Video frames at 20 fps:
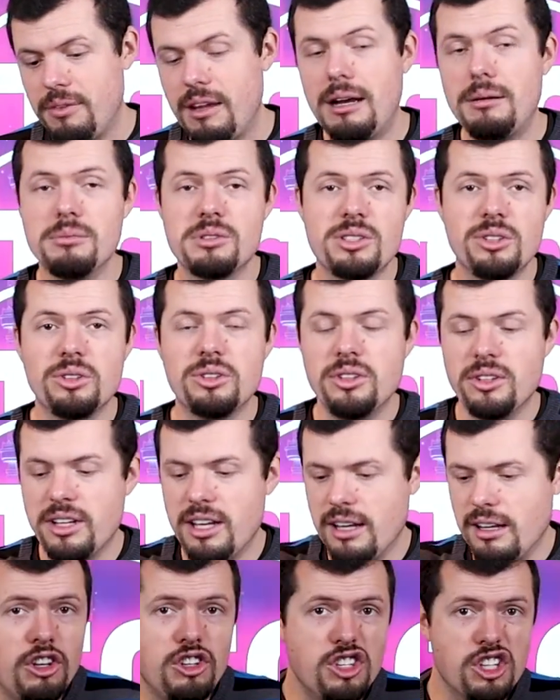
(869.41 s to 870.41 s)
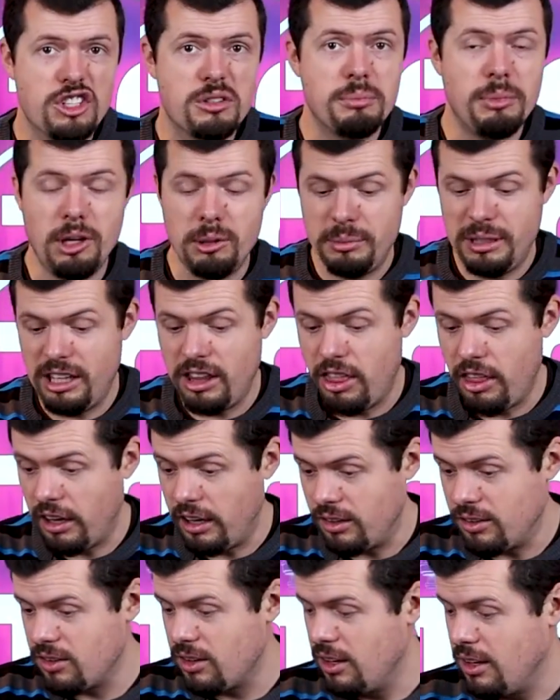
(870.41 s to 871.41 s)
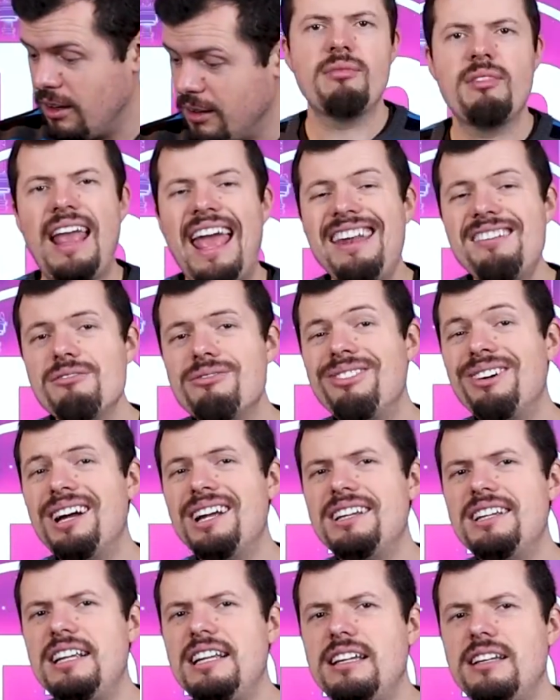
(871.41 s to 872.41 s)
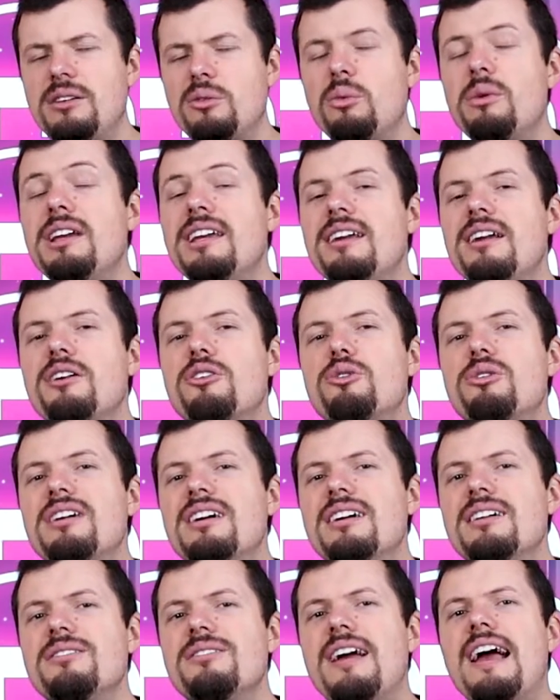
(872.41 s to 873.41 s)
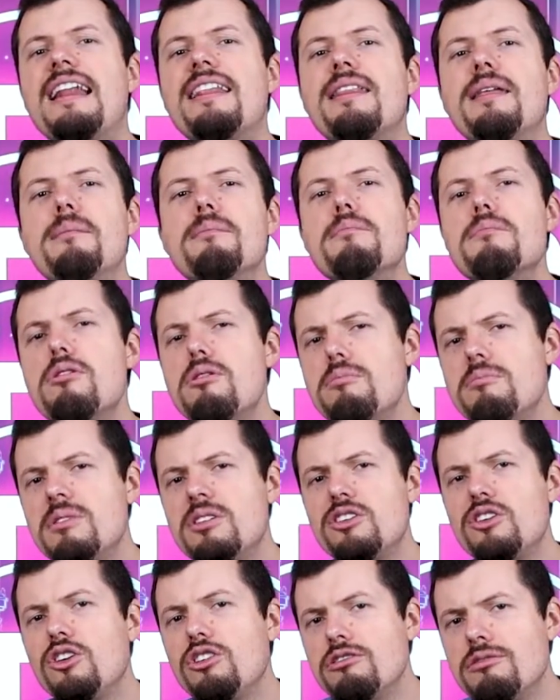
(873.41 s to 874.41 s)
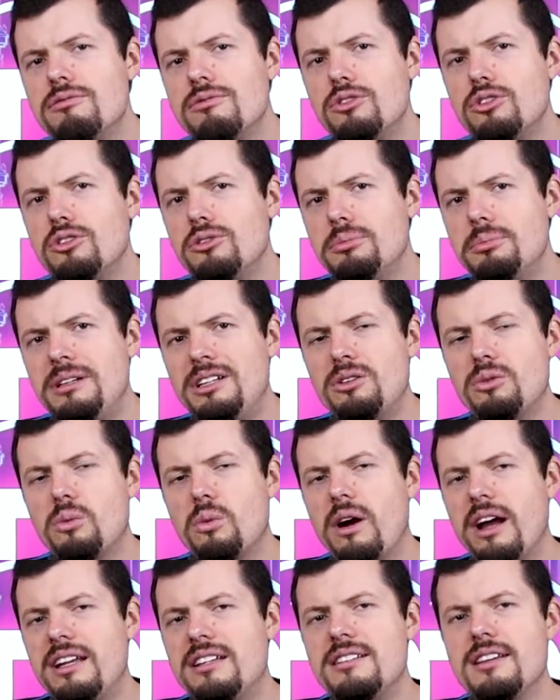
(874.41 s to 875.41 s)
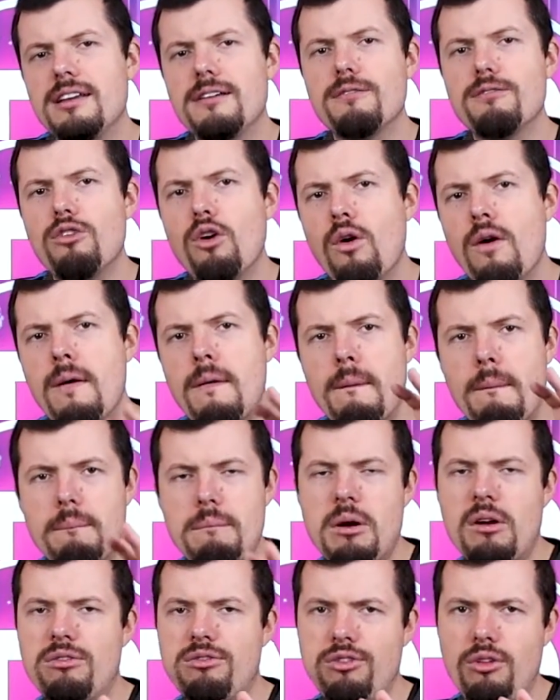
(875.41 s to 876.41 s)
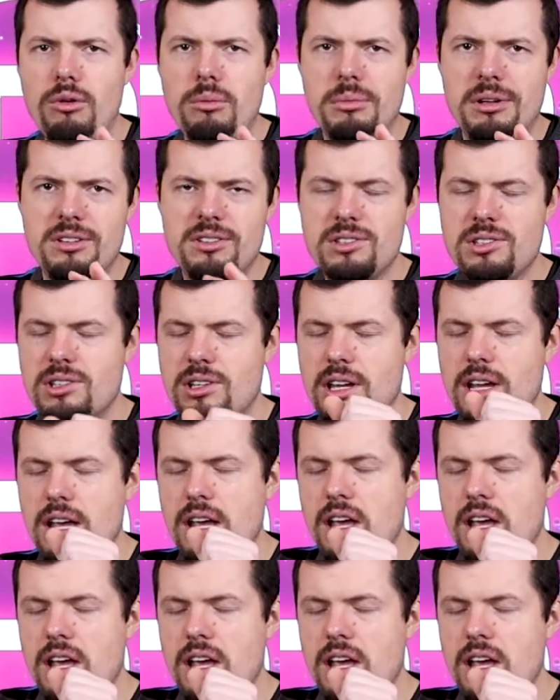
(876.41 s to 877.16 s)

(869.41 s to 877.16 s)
I'm still cooking, just pommy things. And finally, we arrive at the moment you've all been waiting for: performance.